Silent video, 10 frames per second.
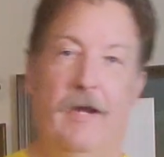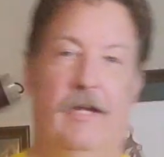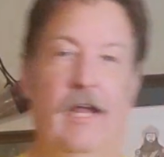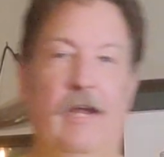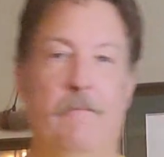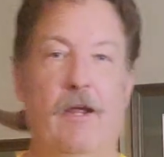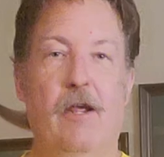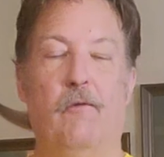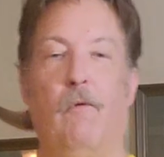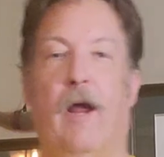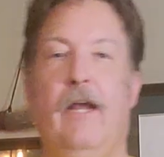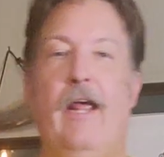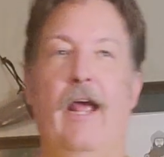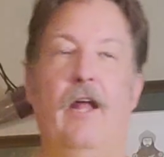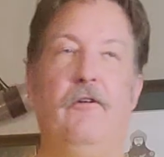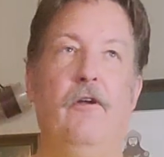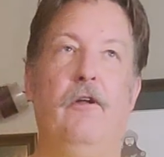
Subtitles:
It came in right at